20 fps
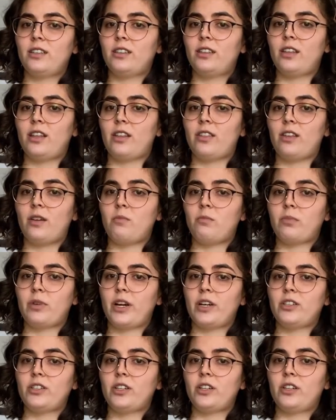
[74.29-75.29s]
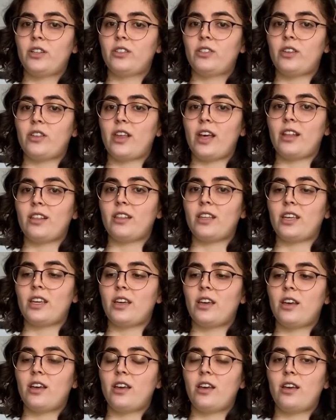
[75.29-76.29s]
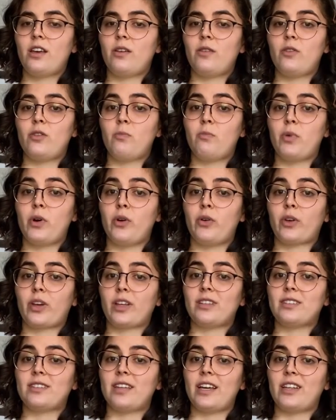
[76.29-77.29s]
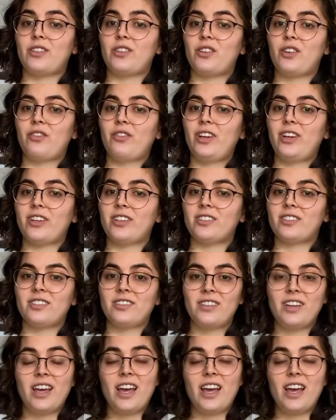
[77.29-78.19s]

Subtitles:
the thumb pressure so that the bow can slide through your fingers.